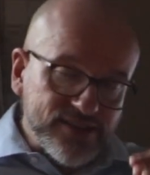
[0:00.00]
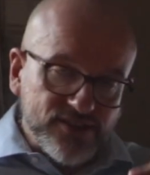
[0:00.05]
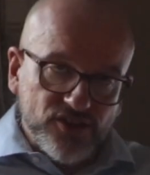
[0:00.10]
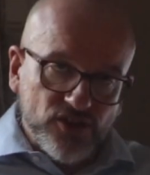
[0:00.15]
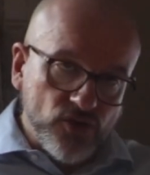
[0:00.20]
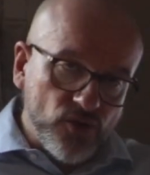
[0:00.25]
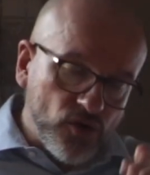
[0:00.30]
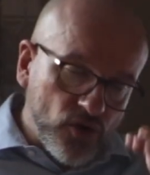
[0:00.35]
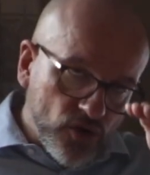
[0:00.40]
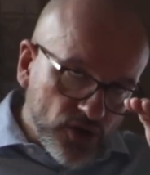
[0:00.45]

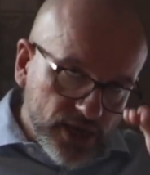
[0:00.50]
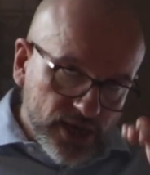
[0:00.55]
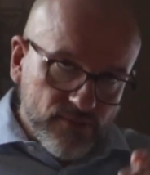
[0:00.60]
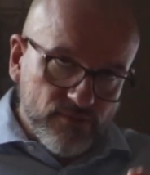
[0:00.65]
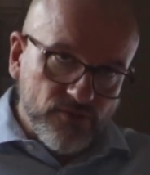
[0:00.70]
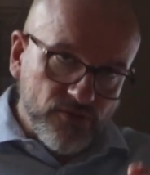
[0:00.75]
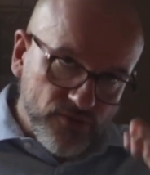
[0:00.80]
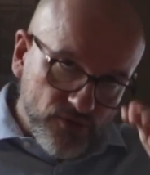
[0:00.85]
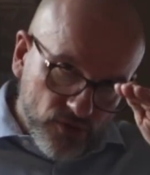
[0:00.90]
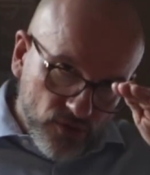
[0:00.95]
you're
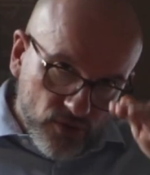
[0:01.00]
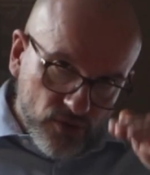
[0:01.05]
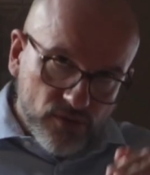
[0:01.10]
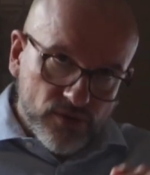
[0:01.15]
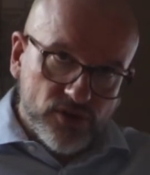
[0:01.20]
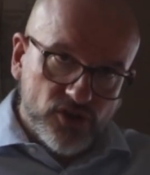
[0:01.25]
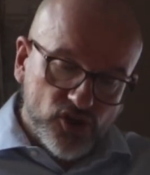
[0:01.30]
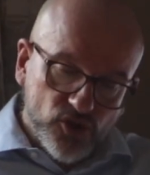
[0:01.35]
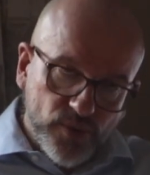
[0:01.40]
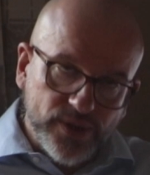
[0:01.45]
looking for
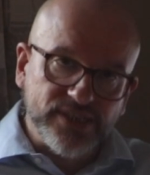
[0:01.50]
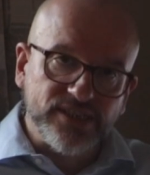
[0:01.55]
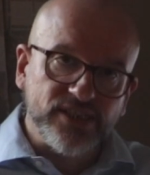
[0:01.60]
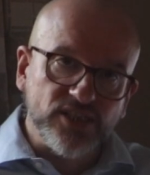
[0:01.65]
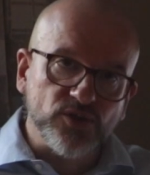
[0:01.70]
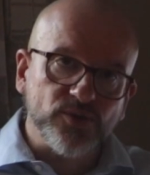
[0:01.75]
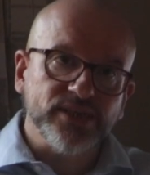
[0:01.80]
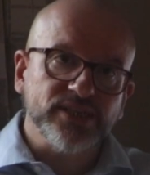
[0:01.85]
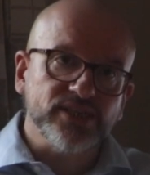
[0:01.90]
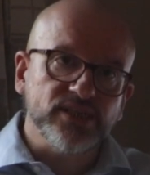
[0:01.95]

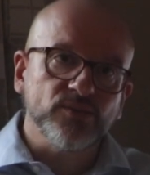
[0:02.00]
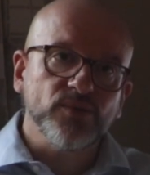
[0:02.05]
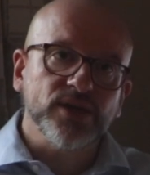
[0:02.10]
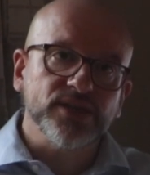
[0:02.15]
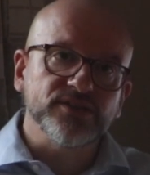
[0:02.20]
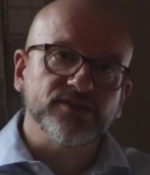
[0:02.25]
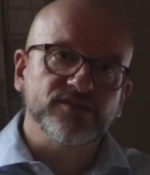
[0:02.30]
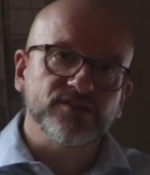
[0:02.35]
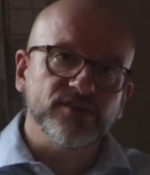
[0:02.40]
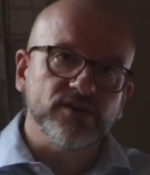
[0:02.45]

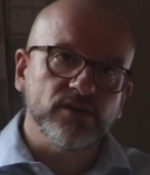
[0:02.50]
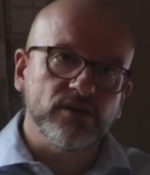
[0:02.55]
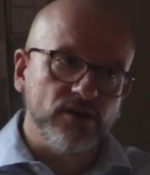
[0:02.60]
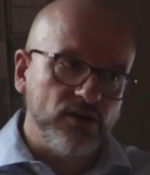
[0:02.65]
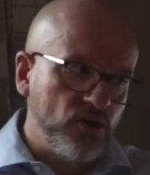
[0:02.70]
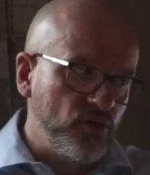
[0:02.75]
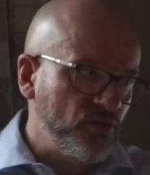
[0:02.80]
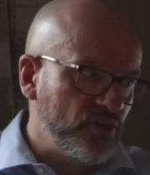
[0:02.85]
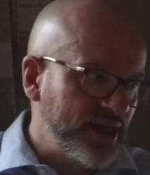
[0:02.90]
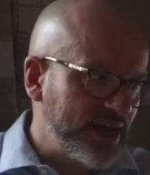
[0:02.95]
2021 start
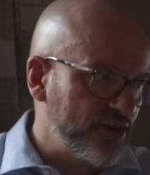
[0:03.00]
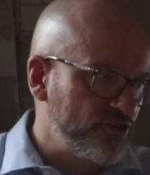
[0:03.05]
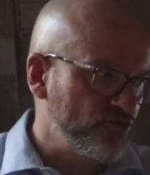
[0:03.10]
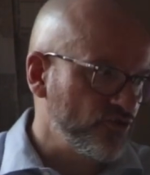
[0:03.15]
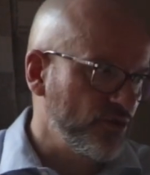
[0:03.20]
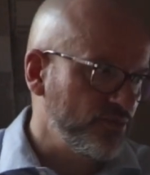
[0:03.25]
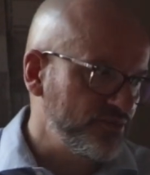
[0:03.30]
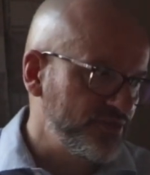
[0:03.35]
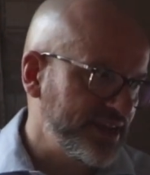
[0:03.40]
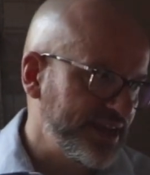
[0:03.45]
on that
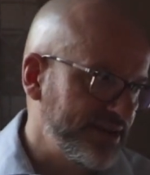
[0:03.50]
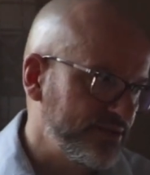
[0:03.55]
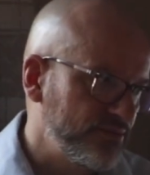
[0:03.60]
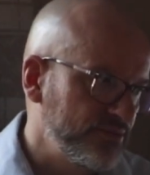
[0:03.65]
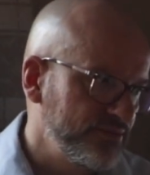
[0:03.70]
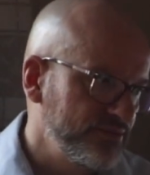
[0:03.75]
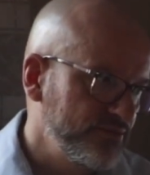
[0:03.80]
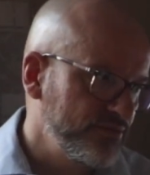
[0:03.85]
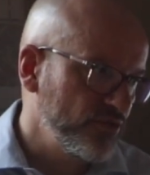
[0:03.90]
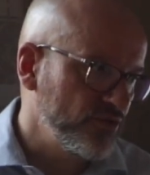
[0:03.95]
drop down,
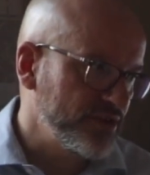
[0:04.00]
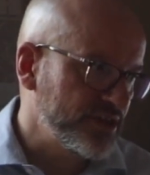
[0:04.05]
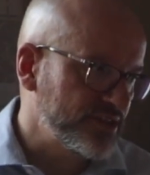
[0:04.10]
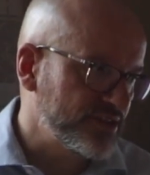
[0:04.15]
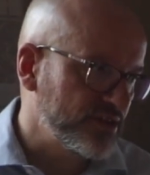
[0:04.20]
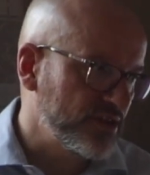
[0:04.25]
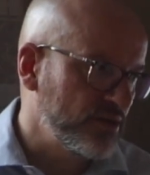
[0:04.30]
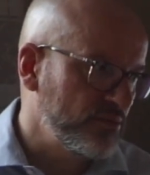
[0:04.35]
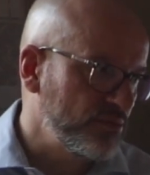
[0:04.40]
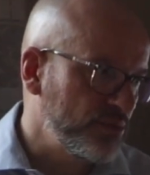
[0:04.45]
for
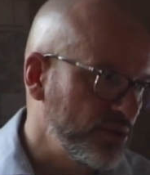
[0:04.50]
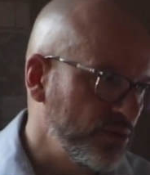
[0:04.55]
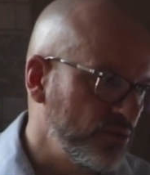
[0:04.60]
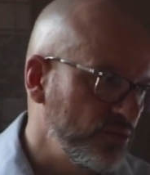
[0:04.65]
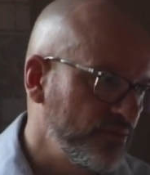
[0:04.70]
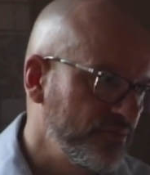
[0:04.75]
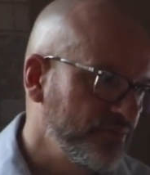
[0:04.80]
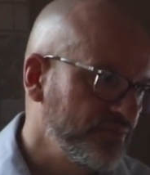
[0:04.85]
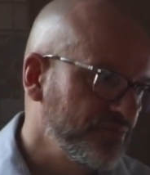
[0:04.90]
example.